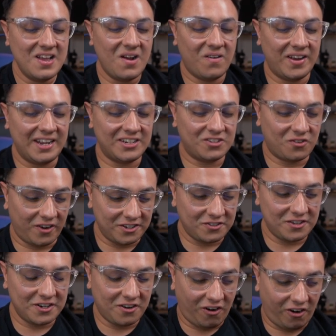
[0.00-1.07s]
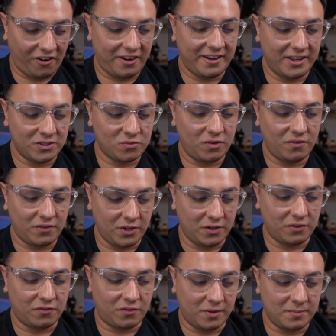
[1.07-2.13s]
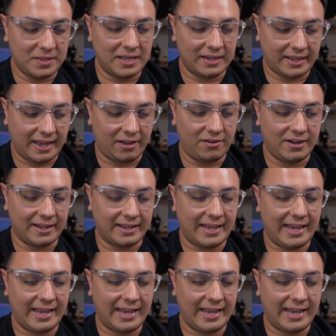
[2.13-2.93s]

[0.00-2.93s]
When a treachery card is revealed from the encounter deck,